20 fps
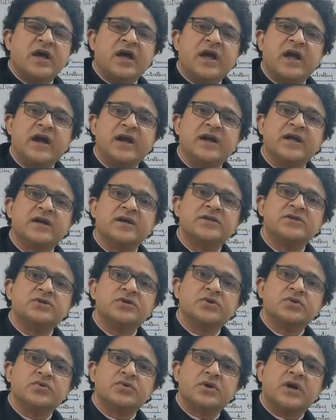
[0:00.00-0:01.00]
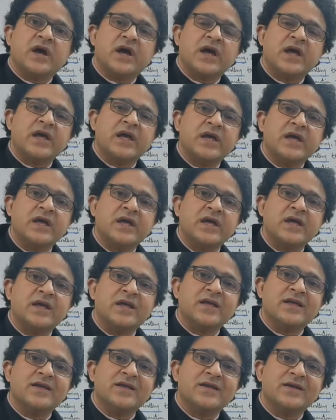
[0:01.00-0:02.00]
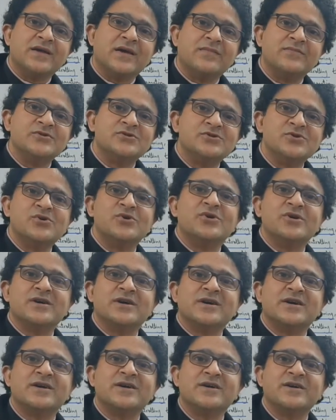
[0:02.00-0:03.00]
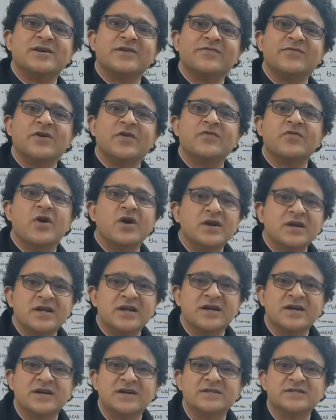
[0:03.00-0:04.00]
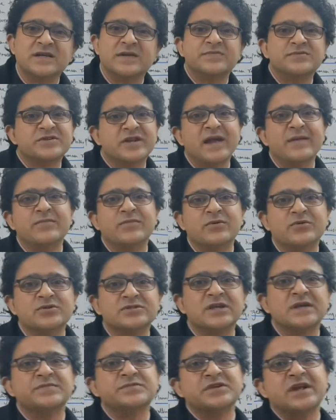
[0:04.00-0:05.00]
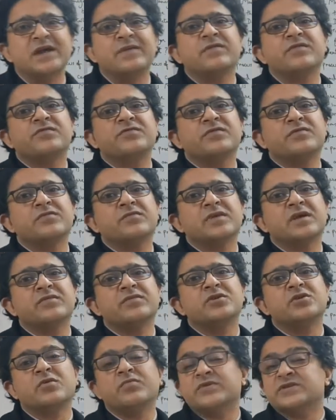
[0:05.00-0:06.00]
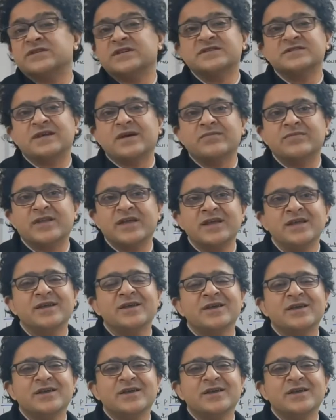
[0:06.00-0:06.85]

and so I am sure if you are not subscribed, do subscribe if maybe you're missing something.